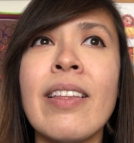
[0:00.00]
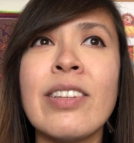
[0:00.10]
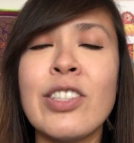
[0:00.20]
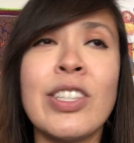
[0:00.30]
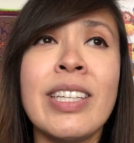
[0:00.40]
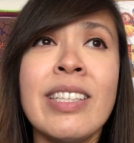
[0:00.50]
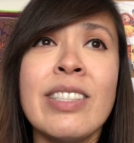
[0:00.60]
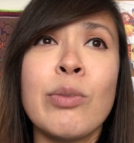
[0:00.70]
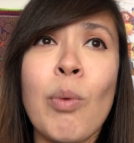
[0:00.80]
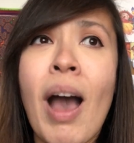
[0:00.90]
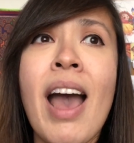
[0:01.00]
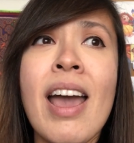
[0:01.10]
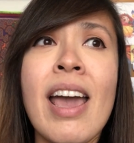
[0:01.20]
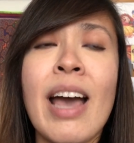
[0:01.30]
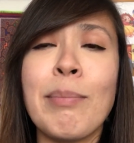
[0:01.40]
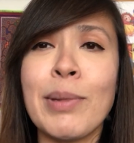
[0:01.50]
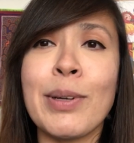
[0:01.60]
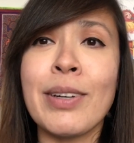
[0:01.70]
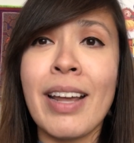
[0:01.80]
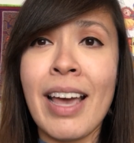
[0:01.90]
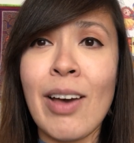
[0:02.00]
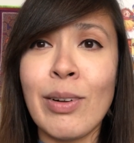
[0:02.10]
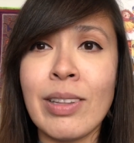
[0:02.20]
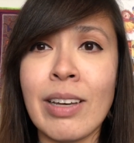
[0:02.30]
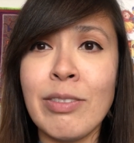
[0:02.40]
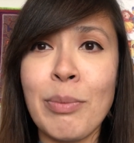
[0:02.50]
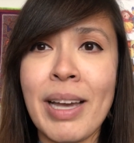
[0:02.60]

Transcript: She is why I'm learning how to love